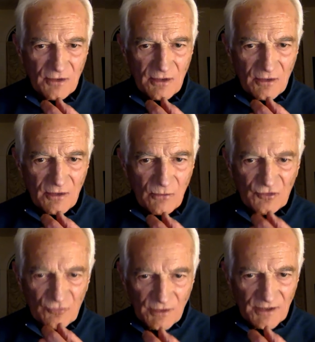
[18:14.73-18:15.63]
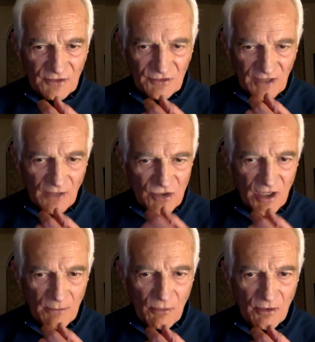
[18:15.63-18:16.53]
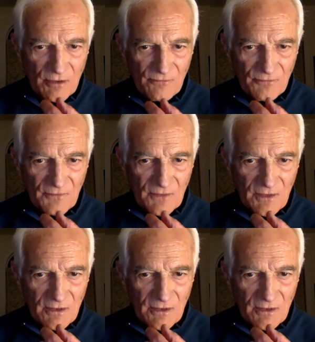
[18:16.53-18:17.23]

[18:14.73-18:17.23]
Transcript: mouth, which is really a sound chamber,